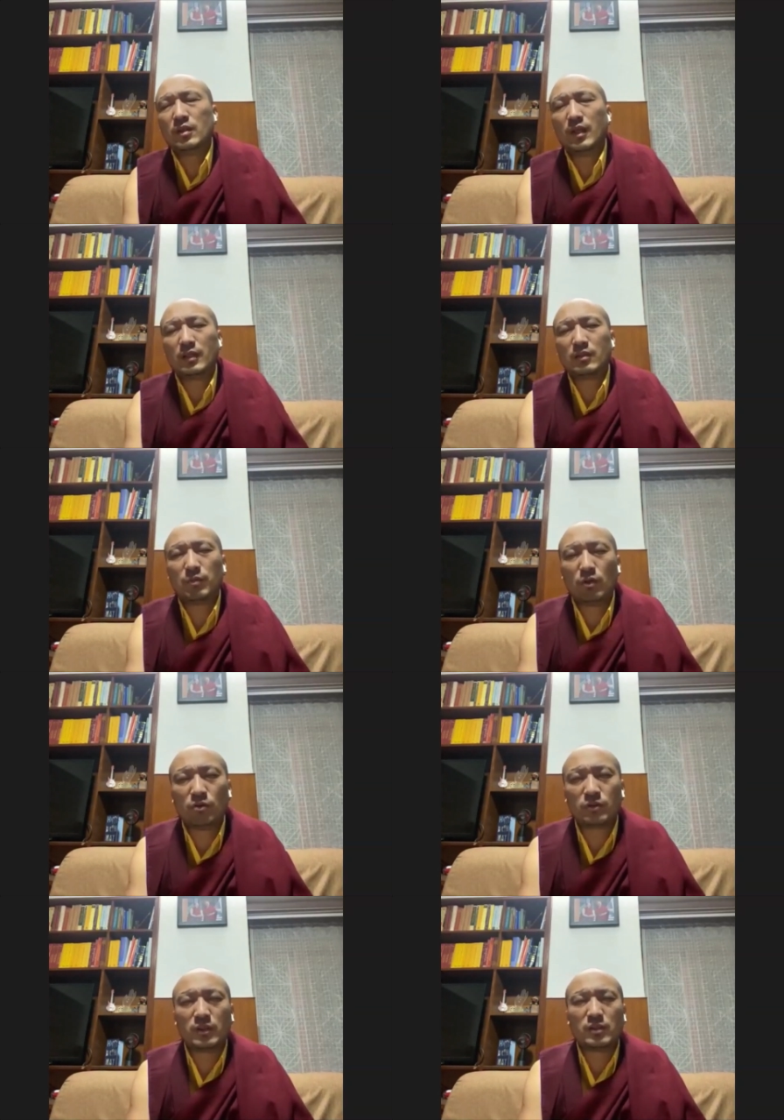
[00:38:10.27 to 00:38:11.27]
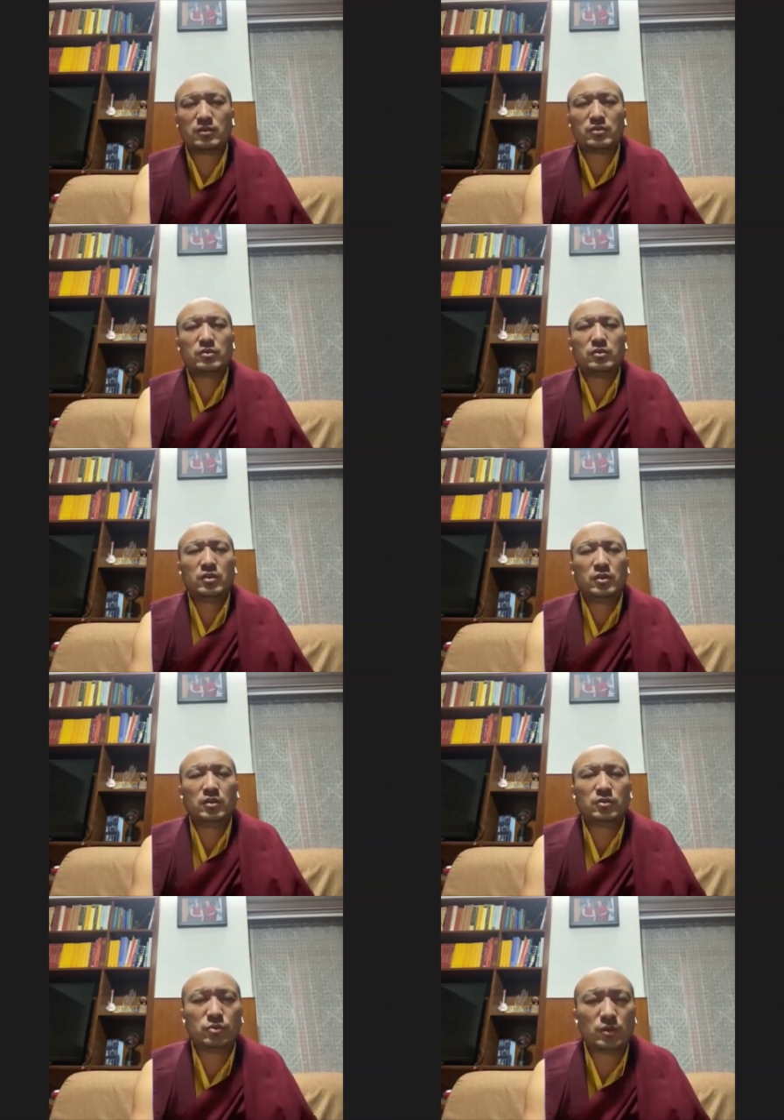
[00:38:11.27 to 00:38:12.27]
like belongings
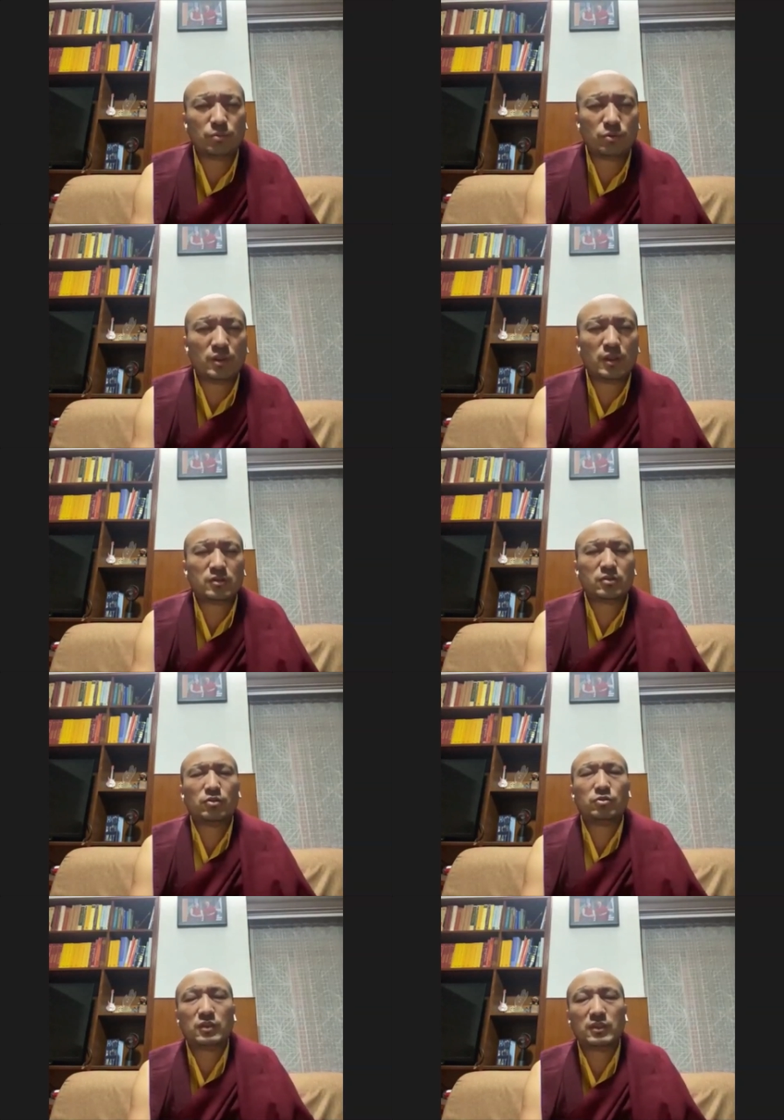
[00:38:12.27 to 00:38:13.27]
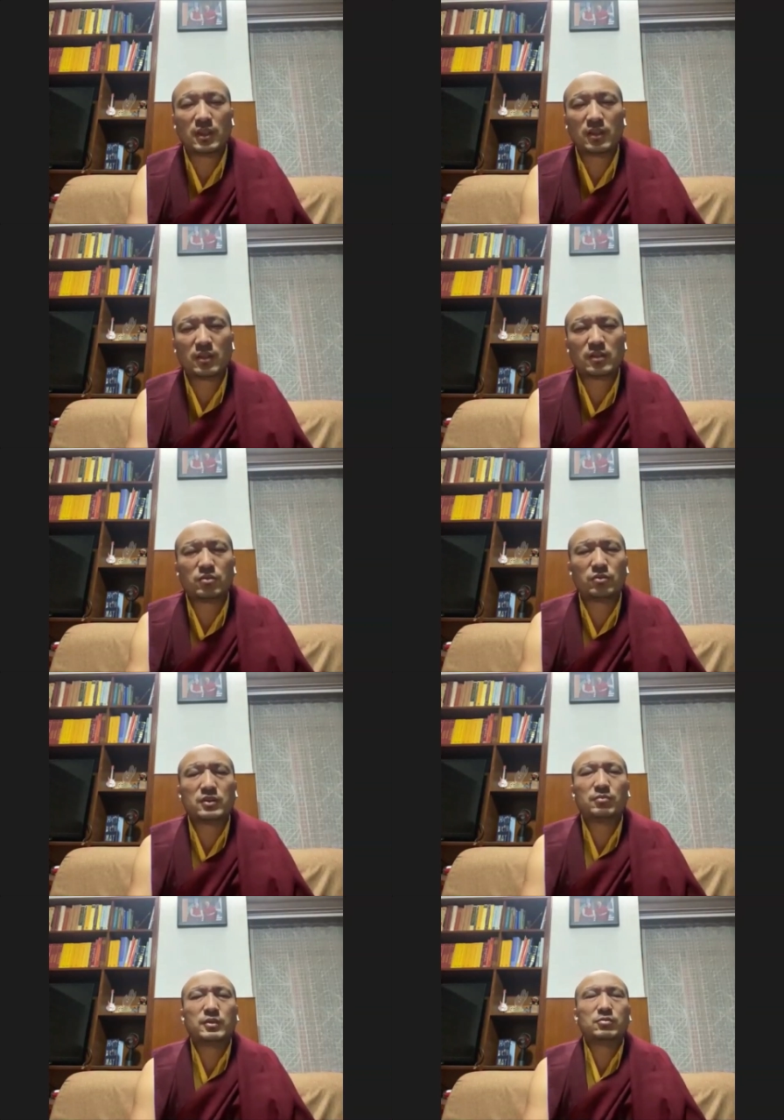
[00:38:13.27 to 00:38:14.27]
uh, to the buddhas or to the sanghas or
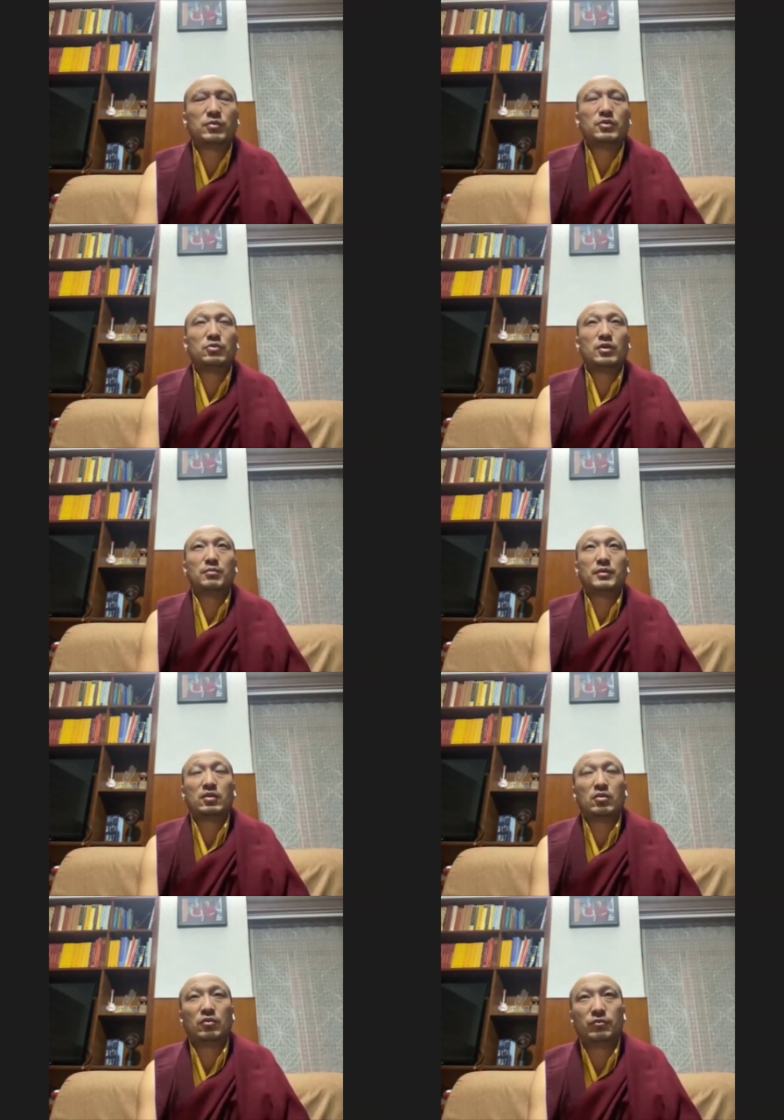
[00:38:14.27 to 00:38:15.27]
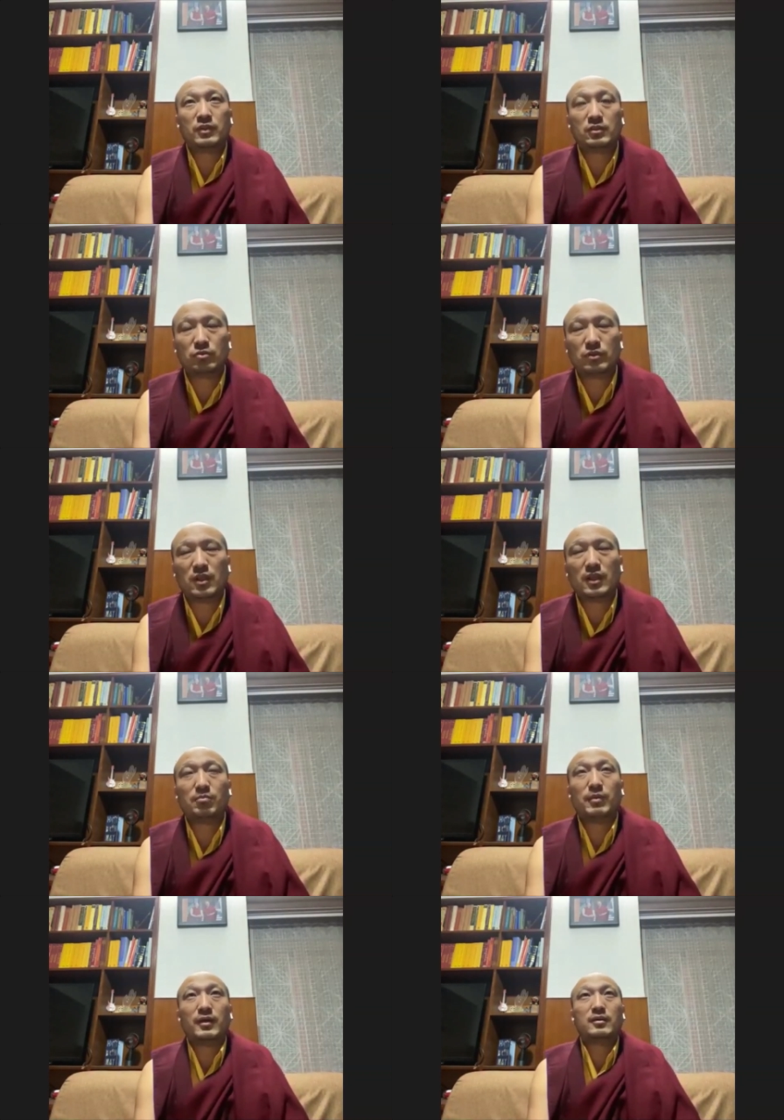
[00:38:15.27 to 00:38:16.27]
sometimes when you are making offerings to the like
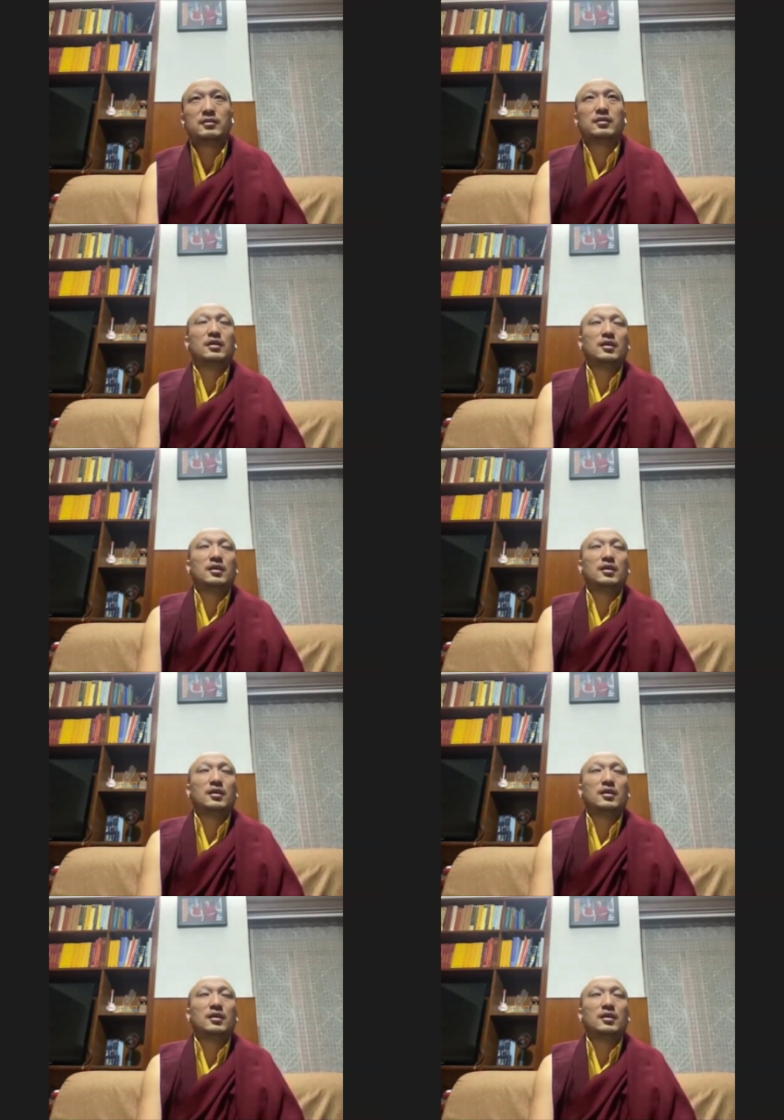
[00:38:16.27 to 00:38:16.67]
beggars